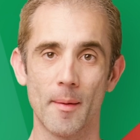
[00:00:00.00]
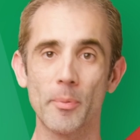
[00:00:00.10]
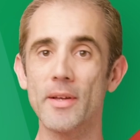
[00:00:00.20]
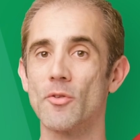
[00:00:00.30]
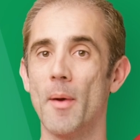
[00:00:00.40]

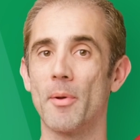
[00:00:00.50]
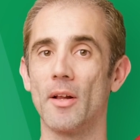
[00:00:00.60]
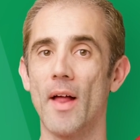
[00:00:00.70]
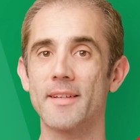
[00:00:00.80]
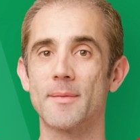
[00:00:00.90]
Please remember to
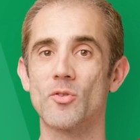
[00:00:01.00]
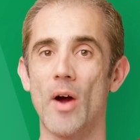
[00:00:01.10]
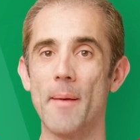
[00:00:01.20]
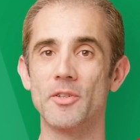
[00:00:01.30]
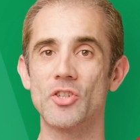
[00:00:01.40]
like,
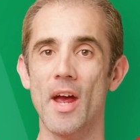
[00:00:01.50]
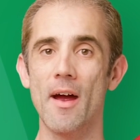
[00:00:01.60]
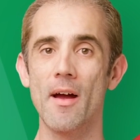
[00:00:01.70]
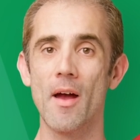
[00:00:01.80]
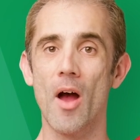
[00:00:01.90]
subscribe, and
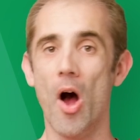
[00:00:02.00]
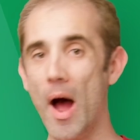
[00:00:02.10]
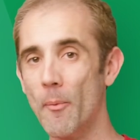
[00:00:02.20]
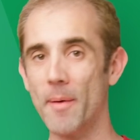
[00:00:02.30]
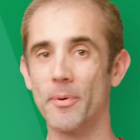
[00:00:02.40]
share.
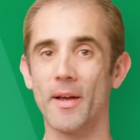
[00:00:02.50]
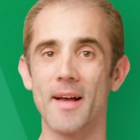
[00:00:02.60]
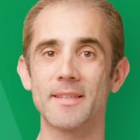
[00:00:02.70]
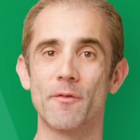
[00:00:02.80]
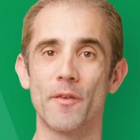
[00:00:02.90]
I'm Wayne
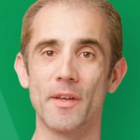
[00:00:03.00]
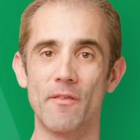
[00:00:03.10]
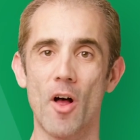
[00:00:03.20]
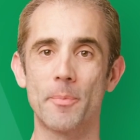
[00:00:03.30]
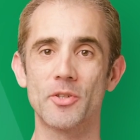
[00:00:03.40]
Piekarski for The
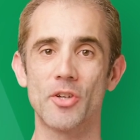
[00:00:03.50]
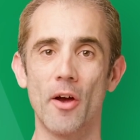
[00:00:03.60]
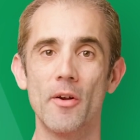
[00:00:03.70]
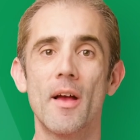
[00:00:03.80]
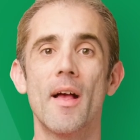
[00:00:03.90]
Developer
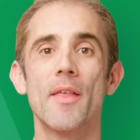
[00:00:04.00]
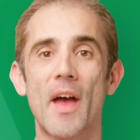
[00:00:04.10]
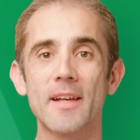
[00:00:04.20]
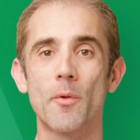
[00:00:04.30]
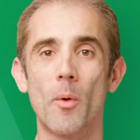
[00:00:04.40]
Show.
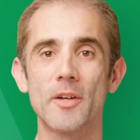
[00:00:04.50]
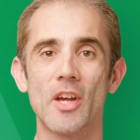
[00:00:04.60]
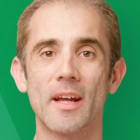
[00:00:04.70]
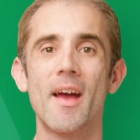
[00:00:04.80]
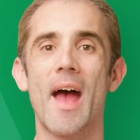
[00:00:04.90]
Thanks for
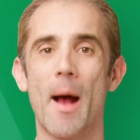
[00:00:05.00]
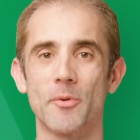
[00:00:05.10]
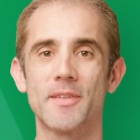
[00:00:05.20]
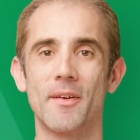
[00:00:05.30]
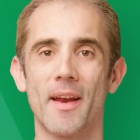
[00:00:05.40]
watching, and
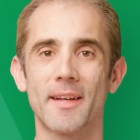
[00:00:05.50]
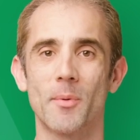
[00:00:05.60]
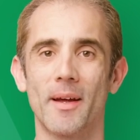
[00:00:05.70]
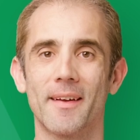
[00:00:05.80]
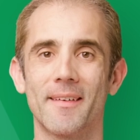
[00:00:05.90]
we'll see you next week.